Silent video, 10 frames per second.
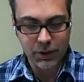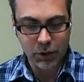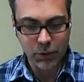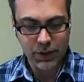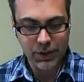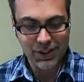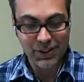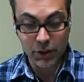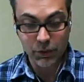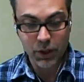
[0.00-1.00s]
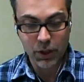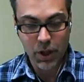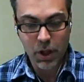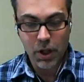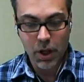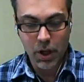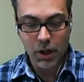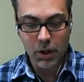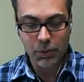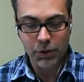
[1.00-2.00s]
Luisa Silva.
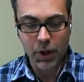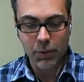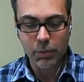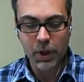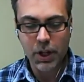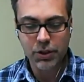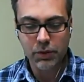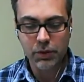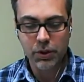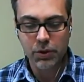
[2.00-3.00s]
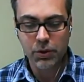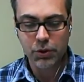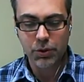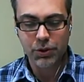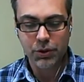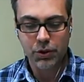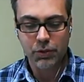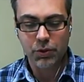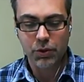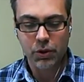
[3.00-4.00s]
So I would imagine if you do a search
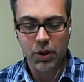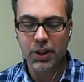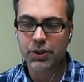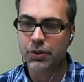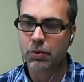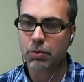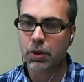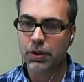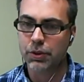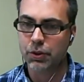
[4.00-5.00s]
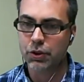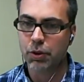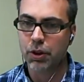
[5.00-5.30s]
for autism in the search bar,